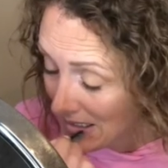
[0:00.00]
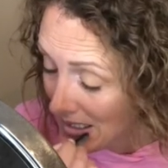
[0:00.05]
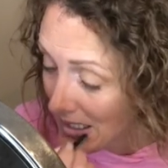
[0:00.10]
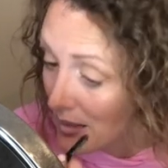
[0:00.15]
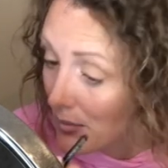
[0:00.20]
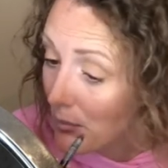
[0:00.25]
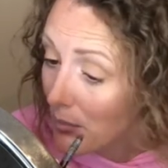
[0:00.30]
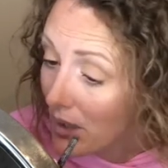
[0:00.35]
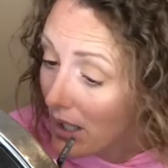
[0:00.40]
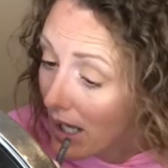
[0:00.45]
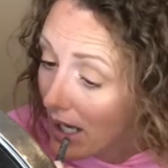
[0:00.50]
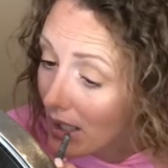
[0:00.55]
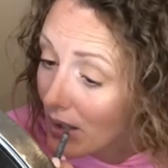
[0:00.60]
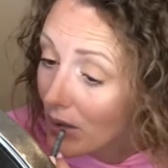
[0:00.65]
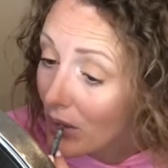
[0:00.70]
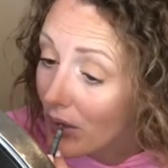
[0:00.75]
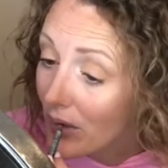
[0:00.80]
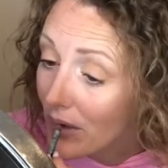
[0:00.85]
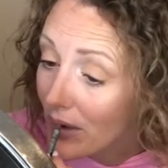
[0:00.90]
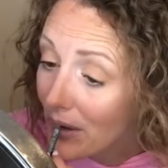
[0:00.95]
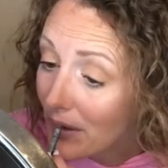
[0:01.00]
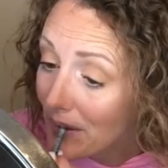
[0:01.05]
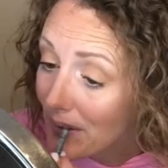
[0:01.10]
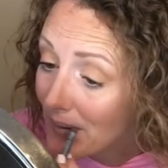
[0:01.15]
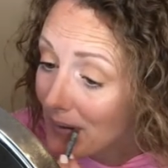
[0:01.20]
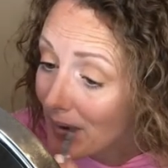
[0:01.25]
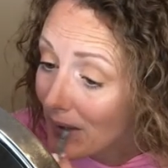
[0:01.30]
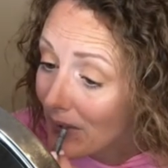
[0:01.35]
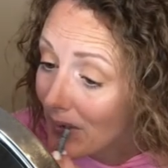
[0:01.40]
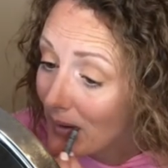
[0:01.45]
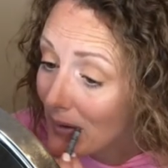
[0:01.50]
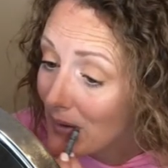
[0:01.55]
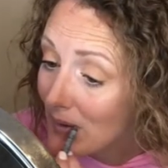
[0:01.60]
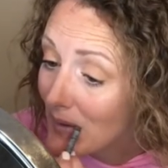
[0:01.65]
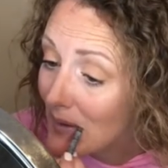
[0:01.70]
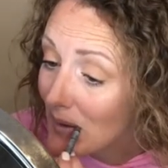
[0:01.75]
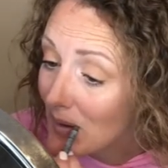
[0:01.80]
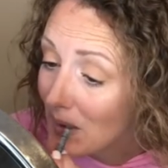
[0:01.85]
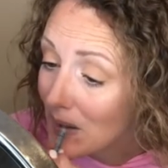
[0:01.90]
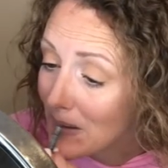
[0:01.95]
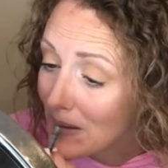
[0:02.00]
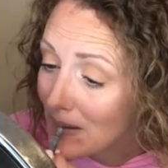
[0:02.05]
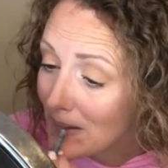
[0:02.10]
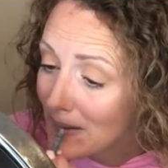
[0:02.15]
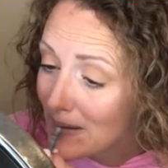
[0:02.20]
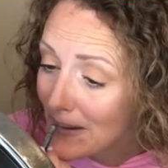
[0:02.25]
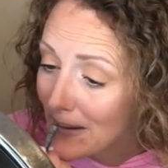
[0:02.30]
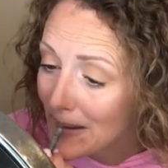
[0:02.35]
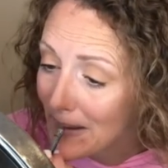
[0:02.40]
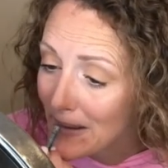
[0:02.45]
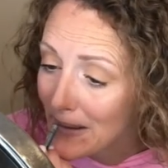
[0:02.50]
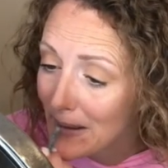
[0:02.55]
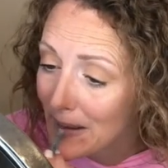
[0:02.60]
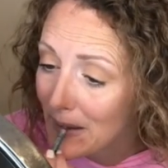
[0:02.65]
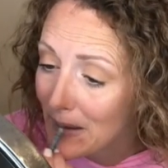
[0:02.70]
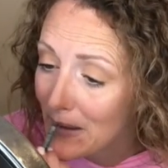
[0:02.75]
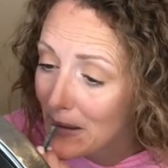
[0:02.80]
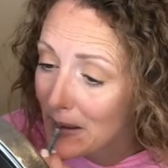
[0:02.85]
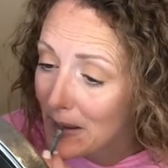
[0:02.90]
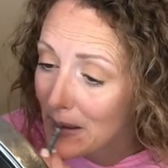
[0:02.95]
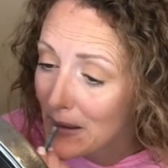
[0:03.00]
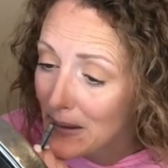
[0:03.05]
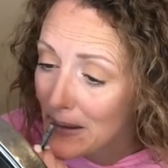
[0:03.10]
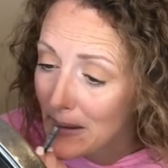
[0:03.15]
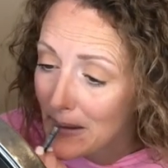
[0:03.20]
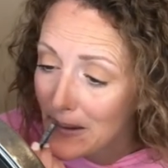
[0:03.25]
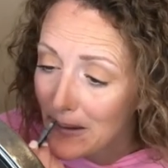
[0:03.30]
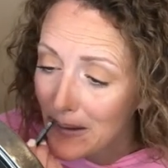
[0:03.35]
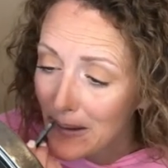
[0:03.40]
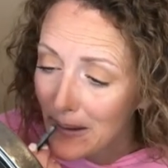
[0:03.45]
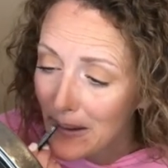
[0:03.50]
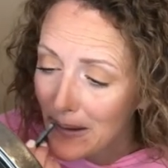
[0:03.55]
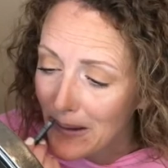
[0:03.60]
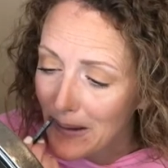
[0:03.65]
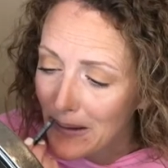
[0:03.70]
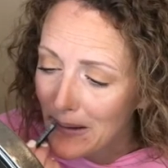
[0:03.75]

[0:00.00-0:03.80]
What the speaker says: but I know there are several still in stock. There are.